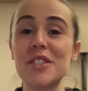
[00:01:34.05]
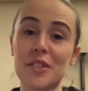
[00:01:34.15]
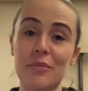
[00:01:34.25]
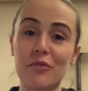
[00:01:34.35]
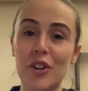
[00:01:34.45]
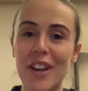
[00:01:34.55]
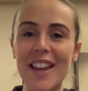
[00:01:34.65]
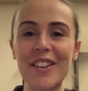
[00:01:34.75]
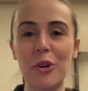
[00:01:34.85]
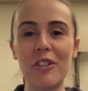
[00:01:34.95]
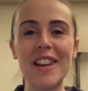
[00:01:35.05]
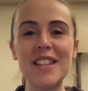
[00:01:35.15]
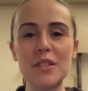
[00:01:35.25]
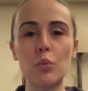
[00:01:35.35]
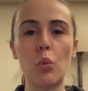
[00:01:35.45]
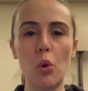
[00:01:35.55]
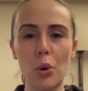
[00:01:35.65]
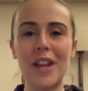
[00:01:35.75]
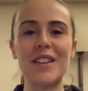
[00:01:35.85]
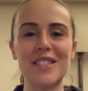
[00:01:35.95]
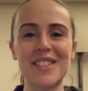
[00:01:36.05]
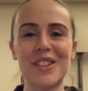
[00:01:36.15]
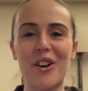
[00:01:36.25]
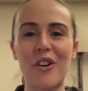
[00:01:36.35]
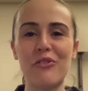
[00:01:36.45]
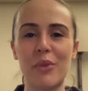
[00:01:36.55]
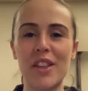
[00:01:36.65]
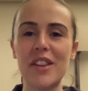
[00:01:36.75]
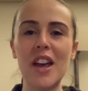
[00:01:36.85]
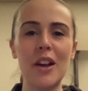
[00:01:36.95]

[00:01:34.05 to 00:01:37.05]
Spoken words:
some running or at least some walking to start off with.